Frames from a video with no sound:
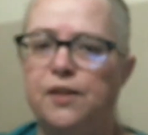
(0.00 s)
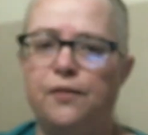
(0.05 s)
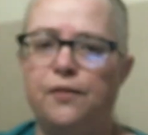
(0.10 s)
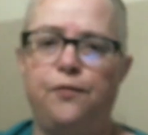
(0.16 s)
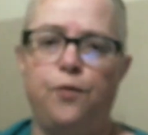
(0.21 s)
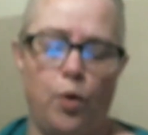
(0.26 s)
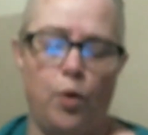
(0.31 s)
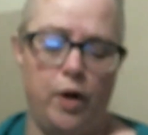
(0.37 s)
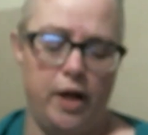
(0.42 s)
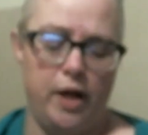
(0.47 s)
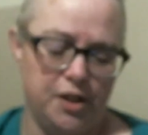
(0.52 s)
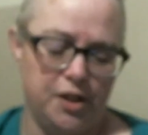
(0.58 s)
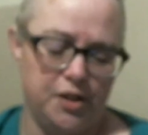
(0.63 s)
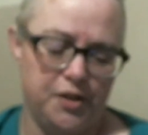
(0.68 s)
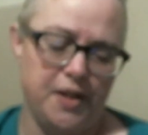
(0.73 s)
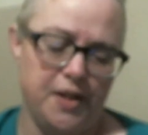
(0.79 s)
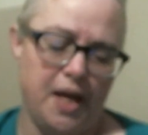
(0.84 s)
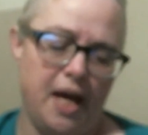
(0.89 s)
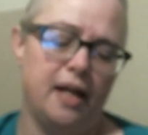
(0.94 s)
4-inch
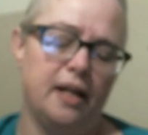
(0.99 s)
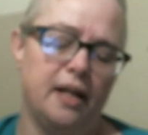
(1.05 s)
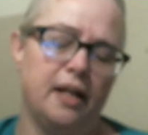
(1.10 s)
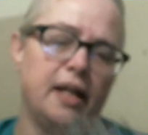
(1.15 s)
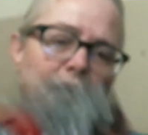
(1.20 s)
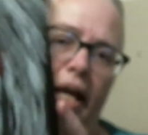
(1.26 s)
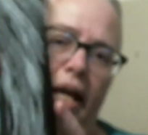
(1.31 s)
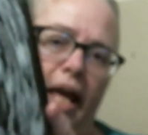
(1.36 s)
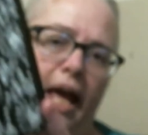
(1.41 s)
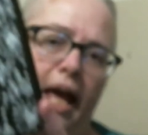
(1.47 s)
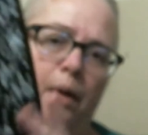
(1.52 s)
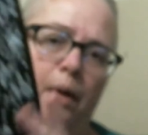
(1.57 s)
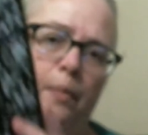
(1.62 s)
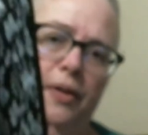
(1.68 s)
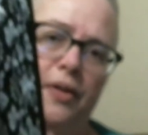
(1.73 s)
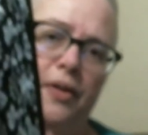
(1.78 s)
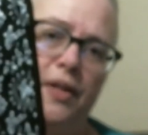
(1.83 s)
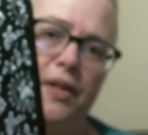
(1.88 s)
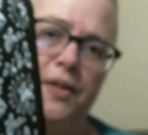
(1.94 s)
set, and it came
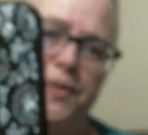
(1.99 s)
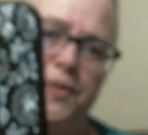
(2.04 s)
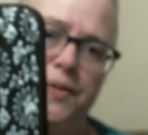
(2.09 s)
in this